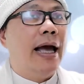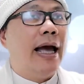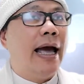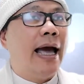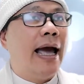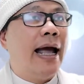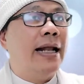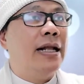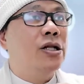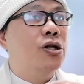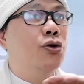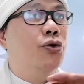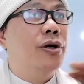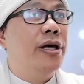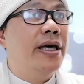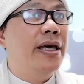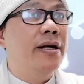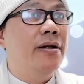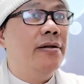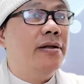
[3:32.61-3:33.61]
and to
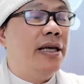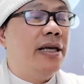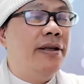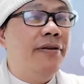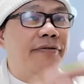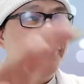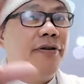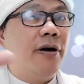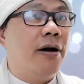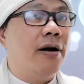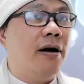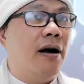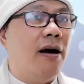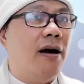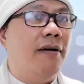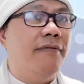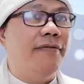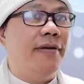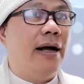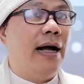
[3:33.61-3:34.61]
kill in front
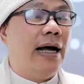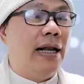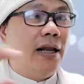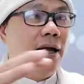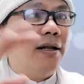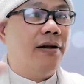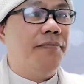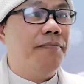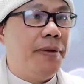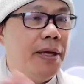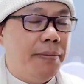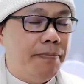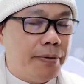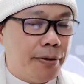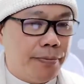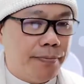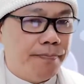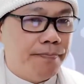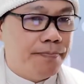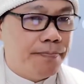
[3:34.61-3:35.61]
of a lot of
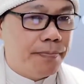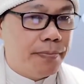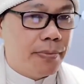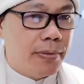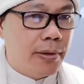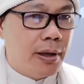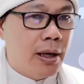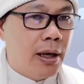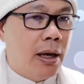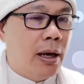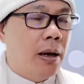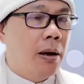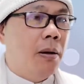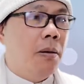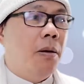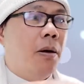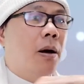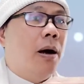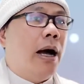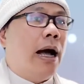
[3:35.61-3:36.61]
people.
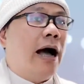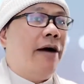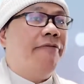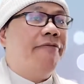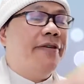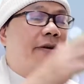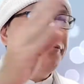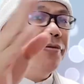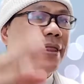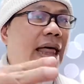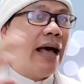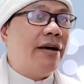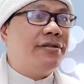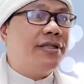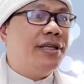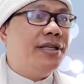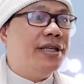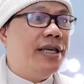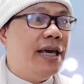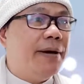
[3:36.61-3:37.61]
A few
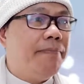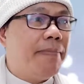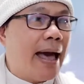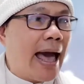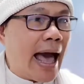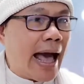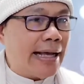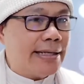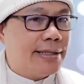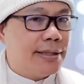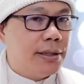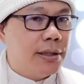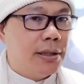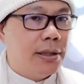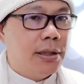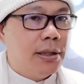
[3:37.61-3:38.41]
thousand years pass.